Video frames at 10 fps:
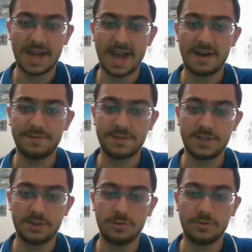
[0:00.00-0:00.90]
have
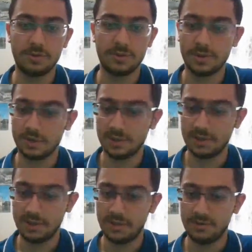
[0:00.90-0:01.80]
to
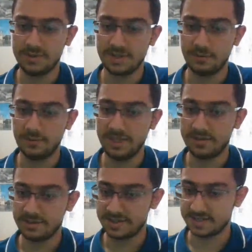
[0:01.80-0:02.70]
use a
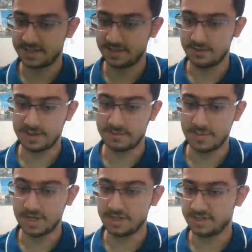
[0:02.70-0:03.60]
weaker skill like
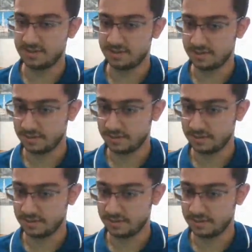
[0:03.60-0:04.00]
Meister.